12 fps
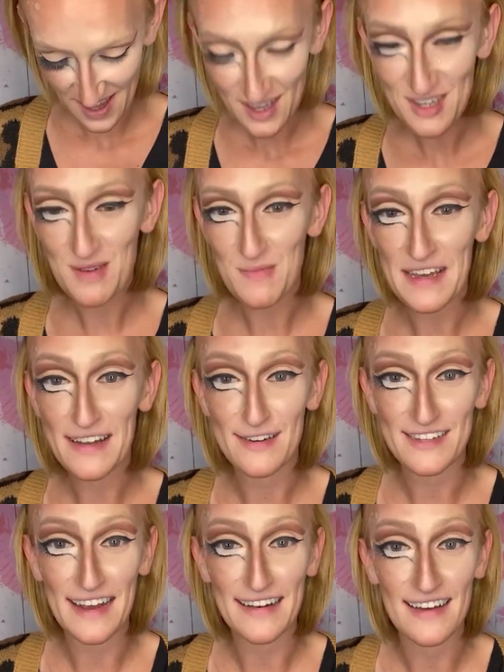Should be
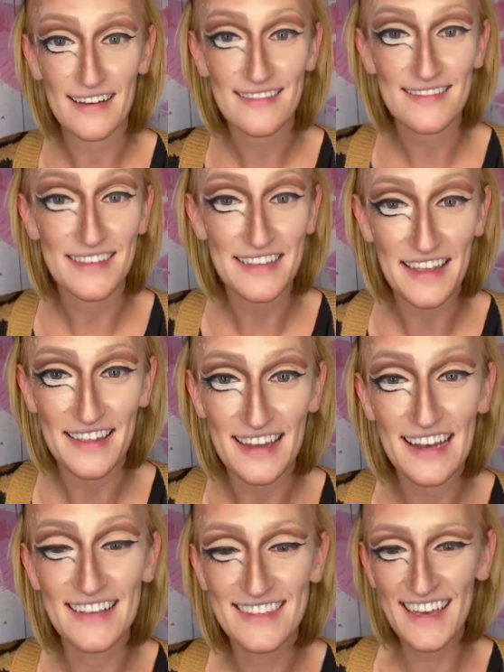entertaining, to say the
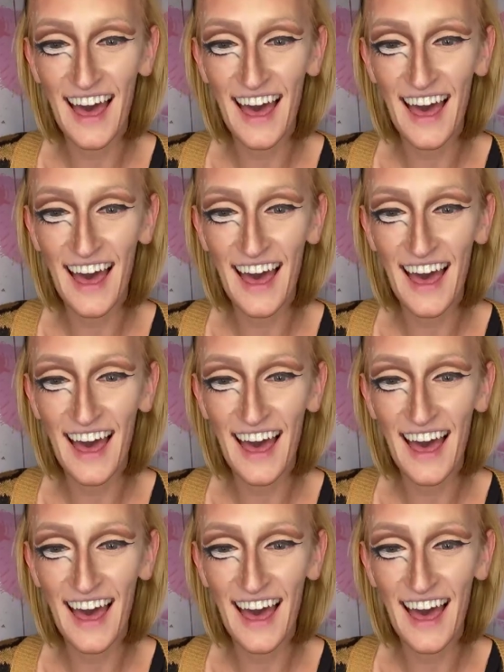least.